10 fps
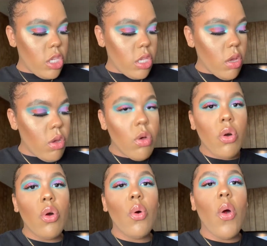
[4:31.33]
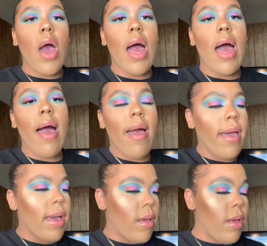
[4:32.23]
So
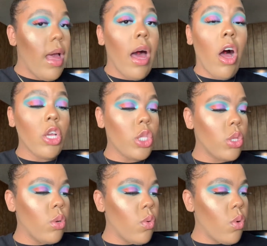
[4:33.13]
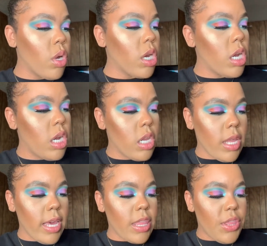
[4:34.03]
I also ordered like